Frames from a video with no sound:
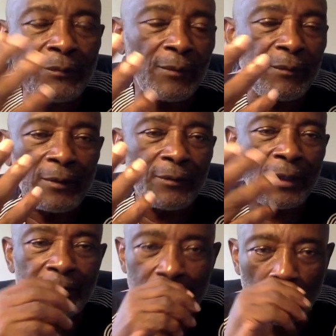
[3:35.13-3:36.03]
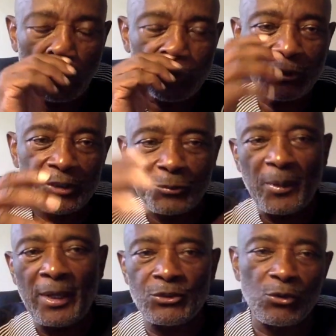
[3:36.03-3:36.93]
There, there, there, there's also
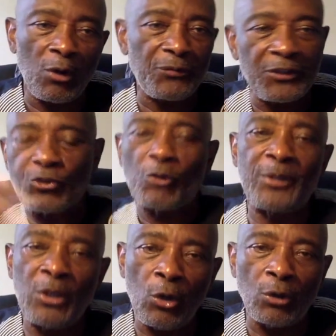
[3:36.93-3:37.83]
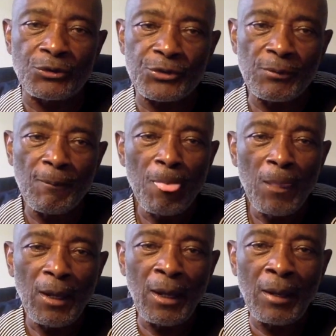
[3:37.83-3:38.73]
the space of entrepreneurs,